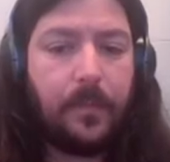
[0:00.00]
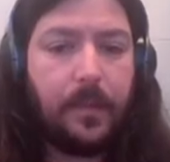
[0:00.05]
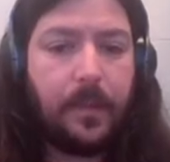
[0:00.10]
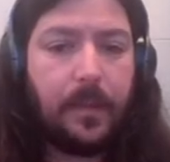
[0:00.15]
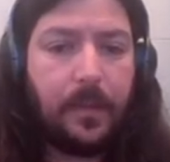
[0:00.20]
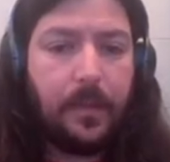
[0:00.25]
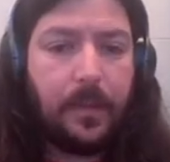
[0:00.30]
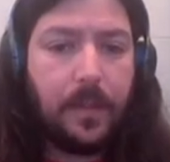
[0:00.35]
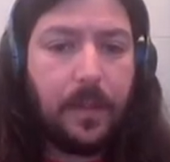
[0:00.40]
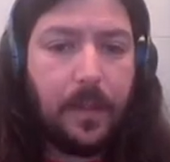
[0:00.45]

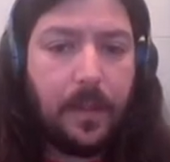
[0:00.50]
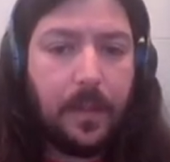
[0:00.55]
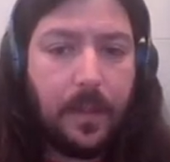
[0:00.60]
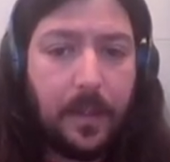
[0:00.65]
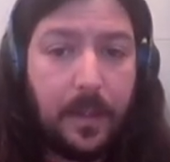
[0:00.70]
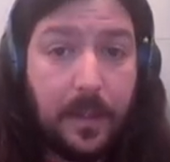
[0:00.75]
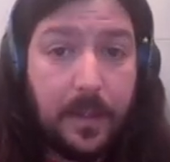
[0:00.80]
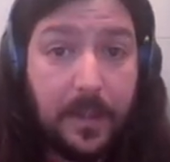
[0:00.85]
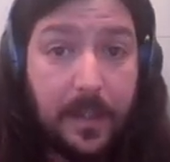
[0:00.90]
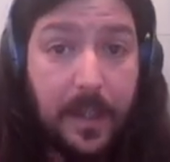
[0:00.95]
As I
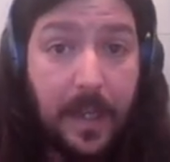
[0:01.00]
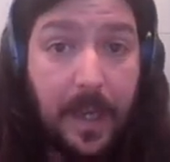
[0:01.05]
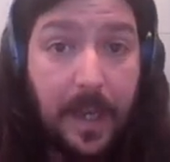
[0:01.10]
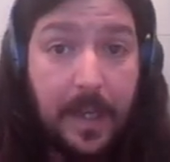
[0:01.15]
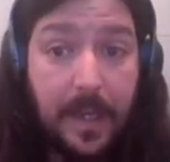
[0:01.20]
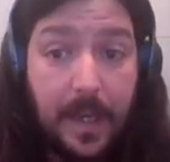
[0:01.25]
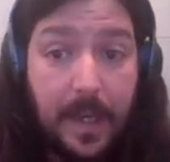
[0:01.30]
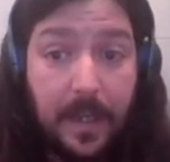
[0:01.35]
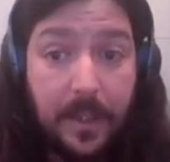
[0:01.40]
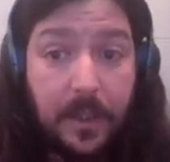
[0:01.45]
just
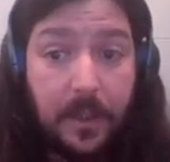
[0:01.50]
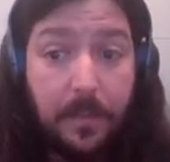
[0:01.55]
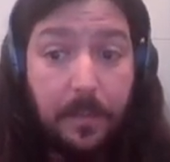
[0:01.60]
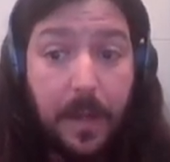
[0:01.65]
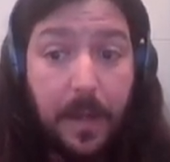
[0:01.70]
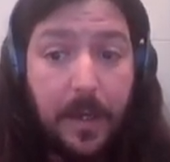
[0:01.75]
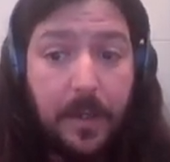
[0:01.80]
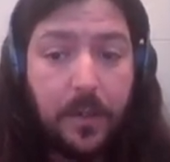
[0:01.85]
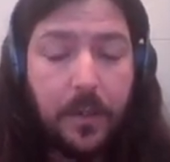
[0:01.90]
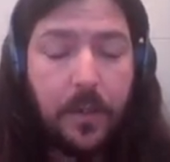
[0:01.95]
mentioned,
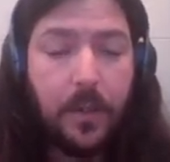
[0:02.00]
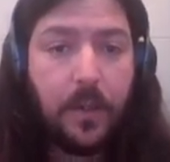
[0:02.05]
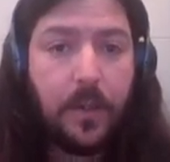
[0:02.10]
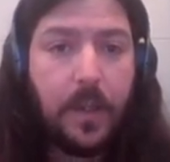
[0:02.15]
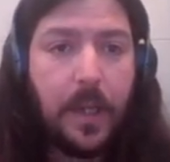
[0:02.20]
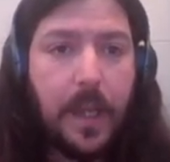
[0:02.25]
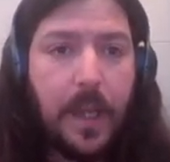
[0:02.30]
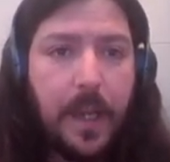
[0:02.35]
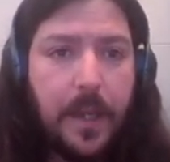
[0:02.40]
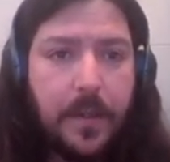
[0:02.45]
it is
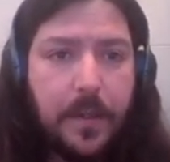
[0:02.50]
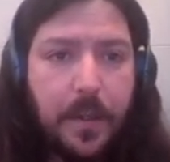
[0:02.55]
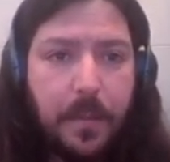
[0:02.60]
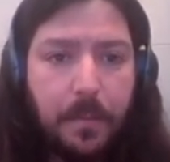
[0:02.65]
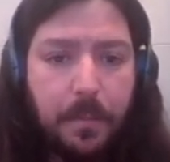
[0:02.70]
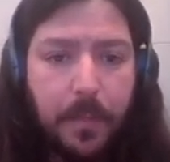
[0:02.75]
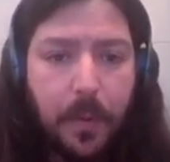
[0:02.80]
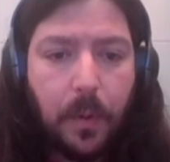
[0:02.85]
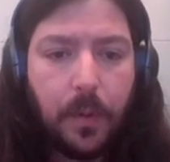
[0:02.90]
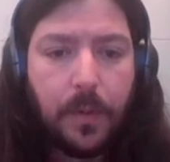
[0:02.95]
important
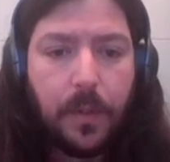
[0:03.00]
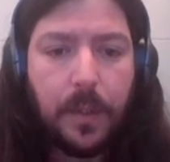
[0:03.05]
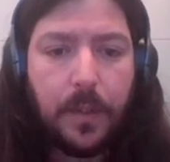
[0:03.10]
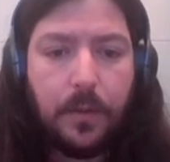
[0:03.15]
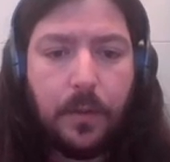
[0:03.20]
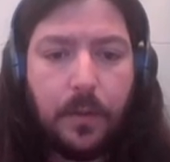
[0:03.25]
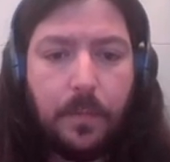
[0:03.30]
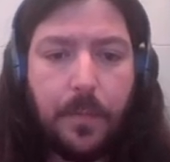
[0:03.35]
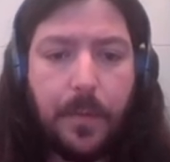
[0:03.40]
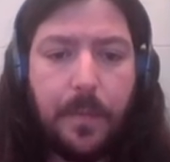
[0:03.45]
to
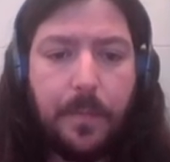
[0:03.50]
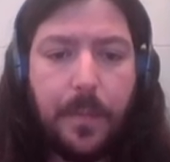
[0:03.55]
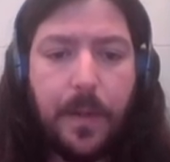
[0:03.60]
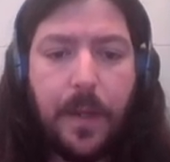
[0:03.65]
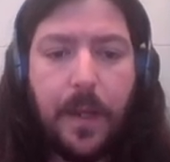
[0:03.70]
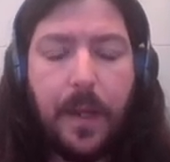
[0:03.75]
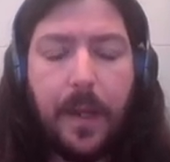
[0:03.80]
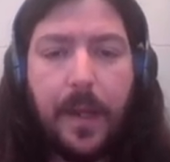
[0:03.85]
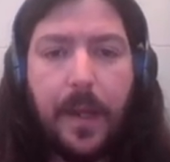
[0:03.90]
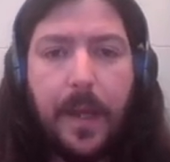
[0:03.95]
prepare any
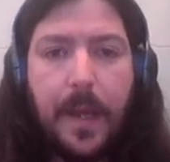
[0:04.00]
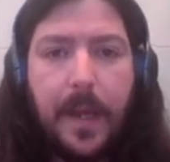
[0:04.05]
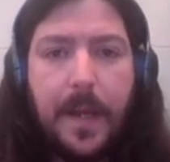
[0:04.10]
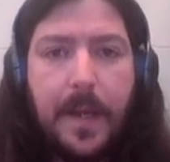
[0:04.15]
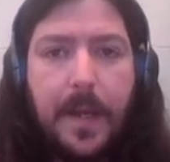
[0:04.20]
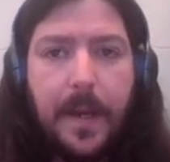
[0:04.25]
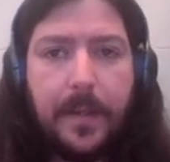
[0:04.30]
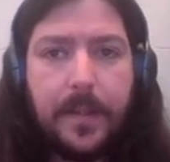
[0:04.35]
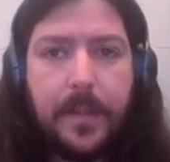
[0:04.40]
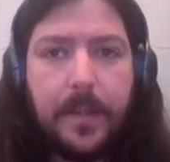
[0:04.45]
necessary
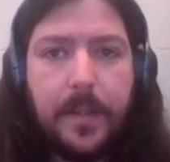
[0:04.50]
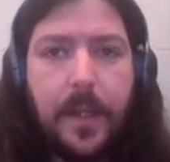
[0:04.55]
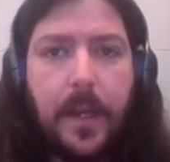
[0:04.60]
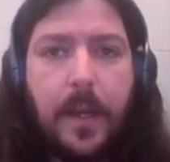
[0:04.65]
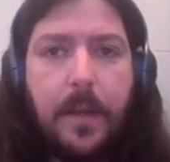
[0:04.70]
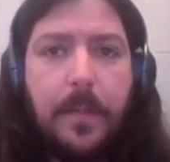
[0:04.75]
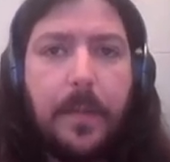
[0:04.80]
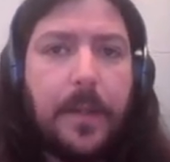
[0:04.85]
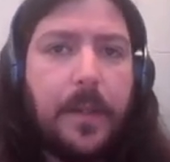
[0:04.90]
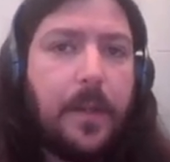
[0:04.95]
materials
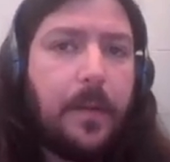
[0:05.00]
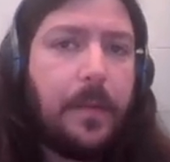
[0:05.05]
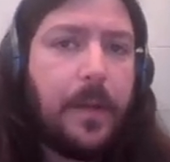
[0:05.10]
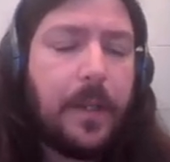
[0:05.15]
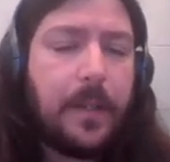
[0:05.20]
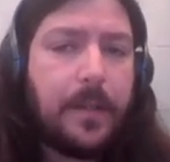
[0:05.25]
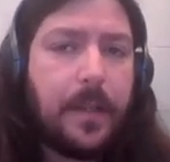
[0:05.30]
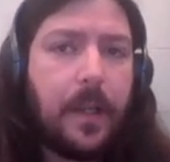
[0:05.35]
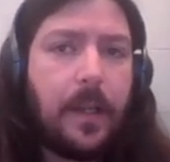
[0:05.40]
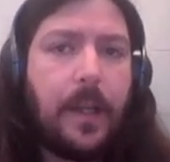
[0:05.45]
ahead of
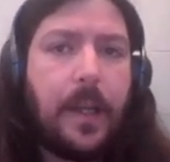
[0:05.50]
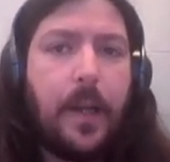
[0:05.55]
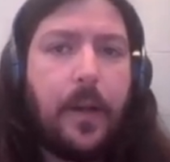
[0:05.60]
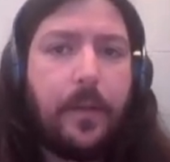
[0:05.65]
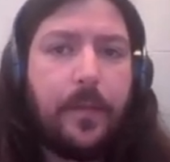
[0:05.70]
time.